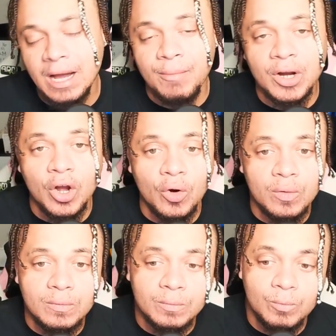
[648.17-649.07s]
I'm gonna go.
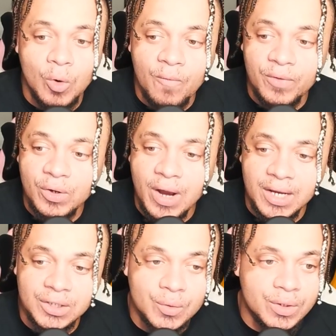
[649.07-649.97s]
Hopefully,
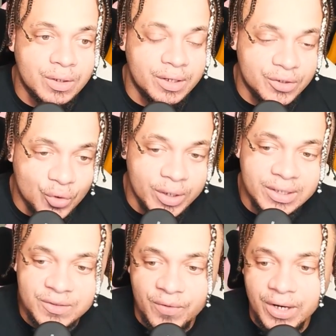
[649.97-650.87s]
you enjoyed
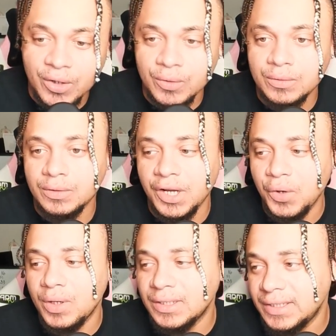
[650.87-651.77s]
this video and
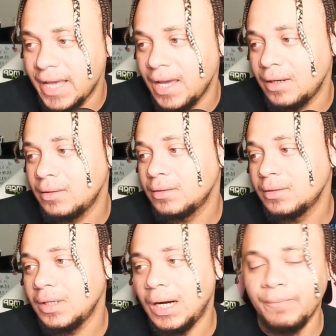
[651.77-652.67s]
you understand
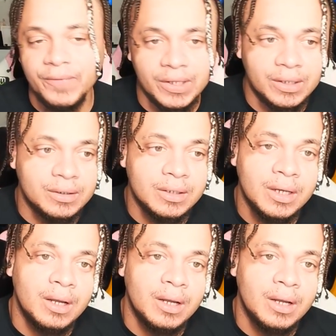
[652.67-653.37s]
how I'm feeling.